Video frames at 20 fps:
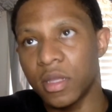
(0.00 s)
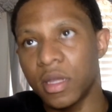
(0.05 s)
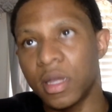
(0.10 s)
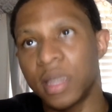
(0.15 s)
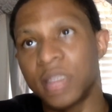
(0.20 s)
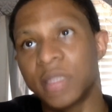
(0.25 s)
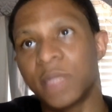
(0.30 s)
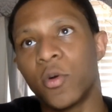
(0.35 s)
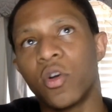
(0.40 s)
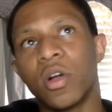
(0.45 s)
I
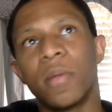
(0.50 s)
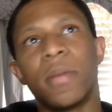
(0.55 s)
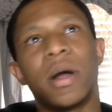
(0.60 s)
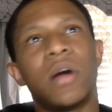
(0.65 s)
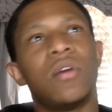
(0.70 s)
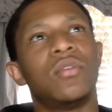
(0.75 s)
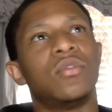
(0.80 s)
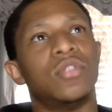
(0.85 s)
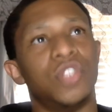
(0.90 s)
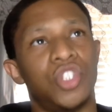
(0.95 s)
spoke
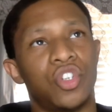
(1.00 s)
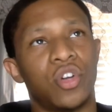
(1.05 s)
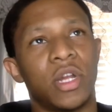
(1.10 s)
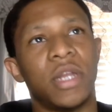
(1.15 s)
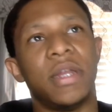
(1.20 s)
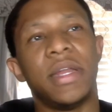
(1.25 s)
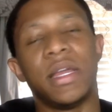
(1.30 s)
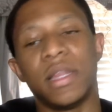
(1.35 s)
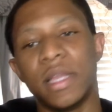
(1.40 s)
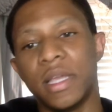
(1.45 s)
about
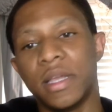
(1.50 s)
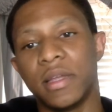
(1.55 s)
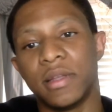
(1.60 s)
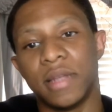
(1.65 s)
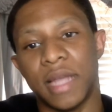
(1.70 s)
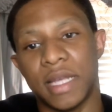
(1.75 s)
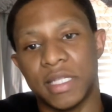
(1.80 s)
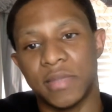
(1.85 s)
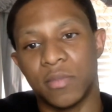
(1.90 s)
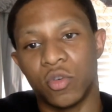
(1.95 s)
Jordan Neely.
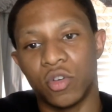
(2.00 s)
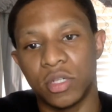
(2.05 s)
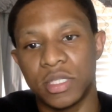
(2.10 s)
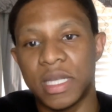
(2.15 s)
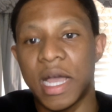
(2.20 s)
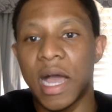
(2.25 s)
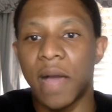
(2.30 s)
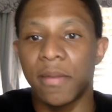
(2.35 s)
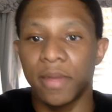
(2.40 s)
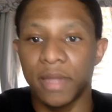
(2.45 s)
That's more
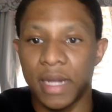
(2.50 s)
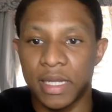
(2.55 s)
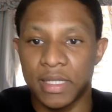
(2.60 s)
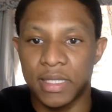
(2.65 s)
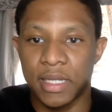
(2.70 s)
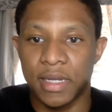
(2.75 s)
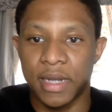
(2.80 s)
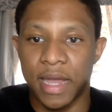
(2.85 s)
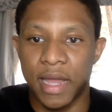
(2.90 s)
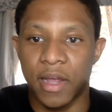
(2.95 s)
timely. That's
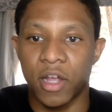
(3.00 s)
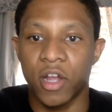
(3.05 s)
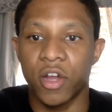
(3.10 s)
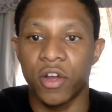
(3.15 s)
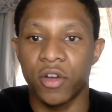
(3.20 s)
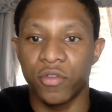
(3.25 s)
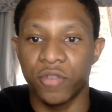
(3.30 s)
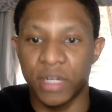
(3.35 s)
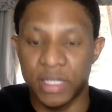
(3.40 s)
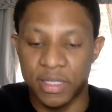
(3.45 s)
something that
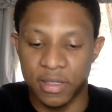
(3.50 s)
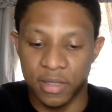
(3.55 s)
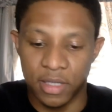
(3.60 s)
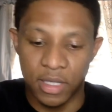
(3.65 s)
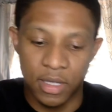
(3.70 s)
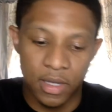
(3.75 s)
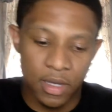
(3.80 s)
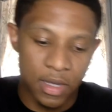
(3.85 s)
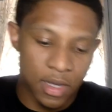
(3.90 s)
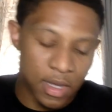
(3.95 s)
occurred recently.